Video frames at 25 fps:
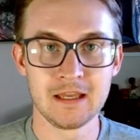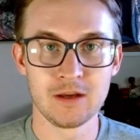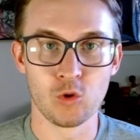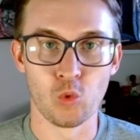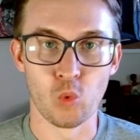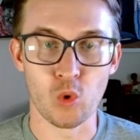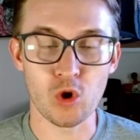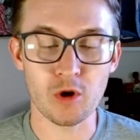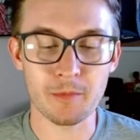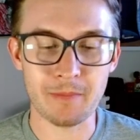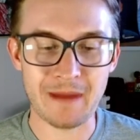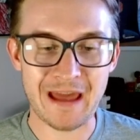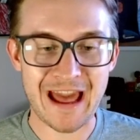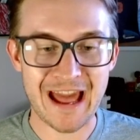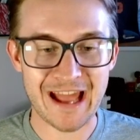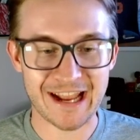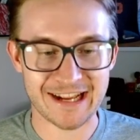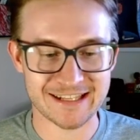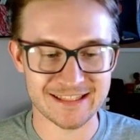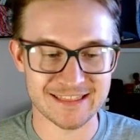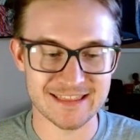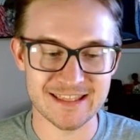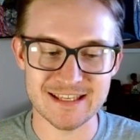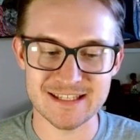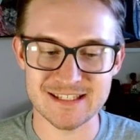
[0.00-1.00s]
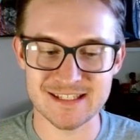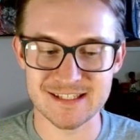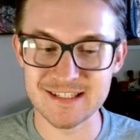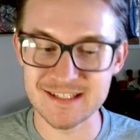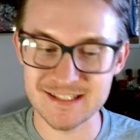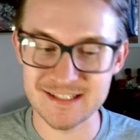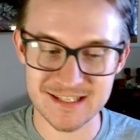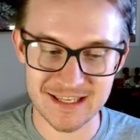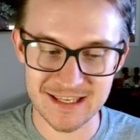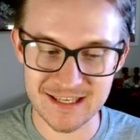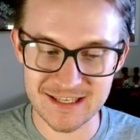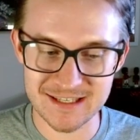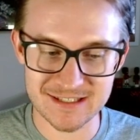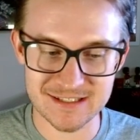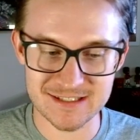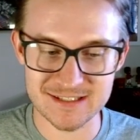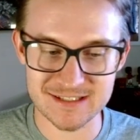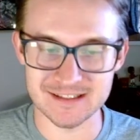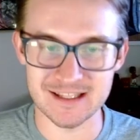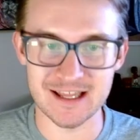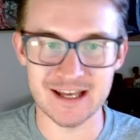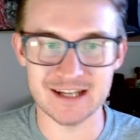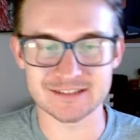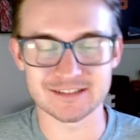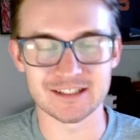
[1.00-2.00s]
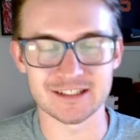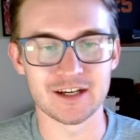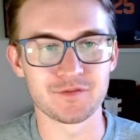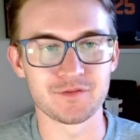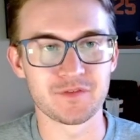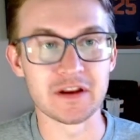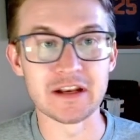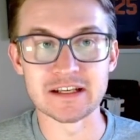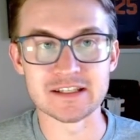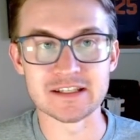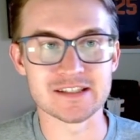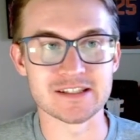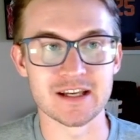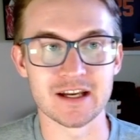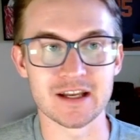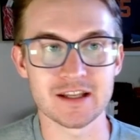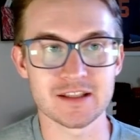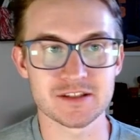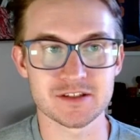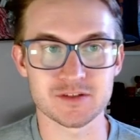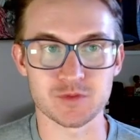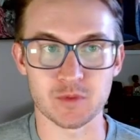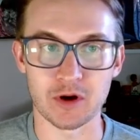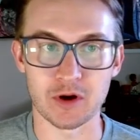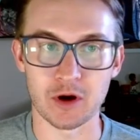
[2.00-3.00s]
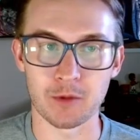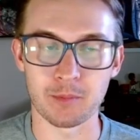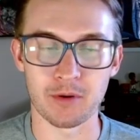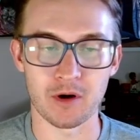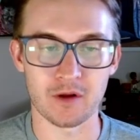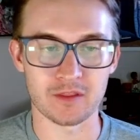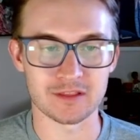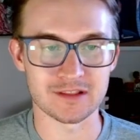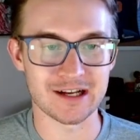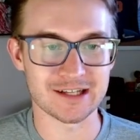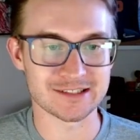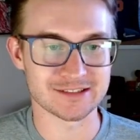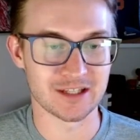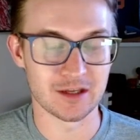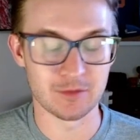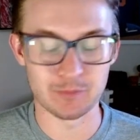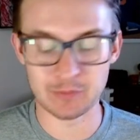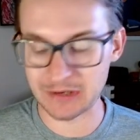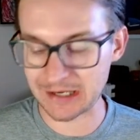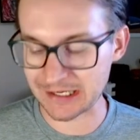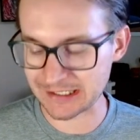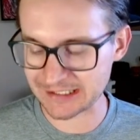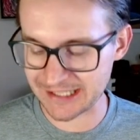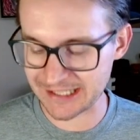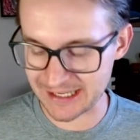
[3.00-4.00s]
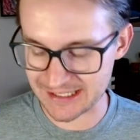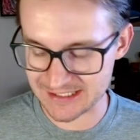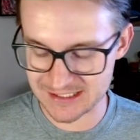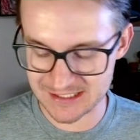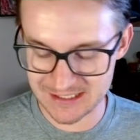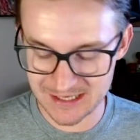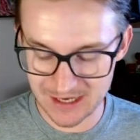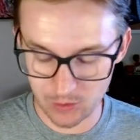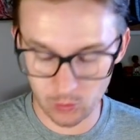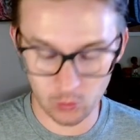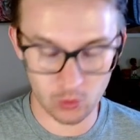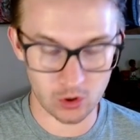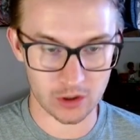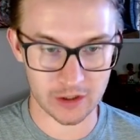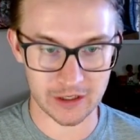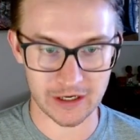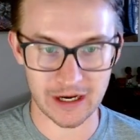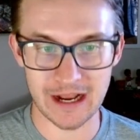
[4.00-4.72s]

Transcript: We're back. This is Locked On Phoenix Suns. We are part of the Locked On Podcast Network.